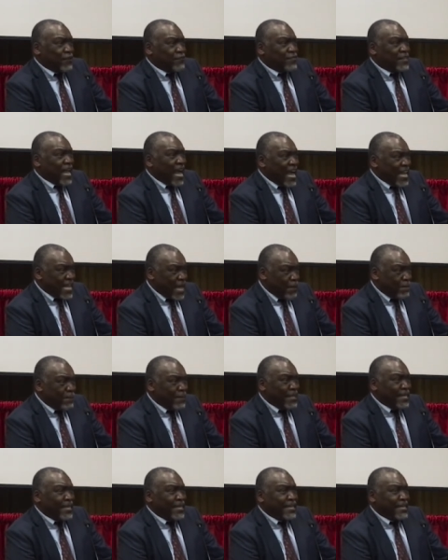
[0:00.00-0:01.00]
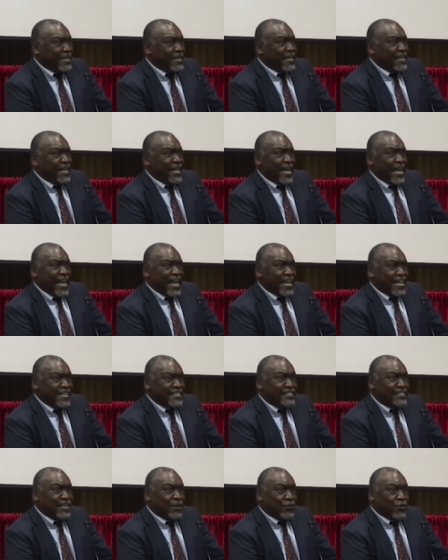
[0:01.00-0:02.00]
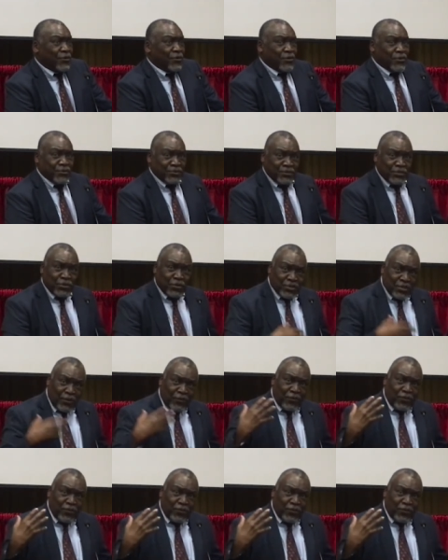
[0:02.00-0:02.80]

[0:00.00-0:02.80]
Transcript: of the higher being and, or, you know,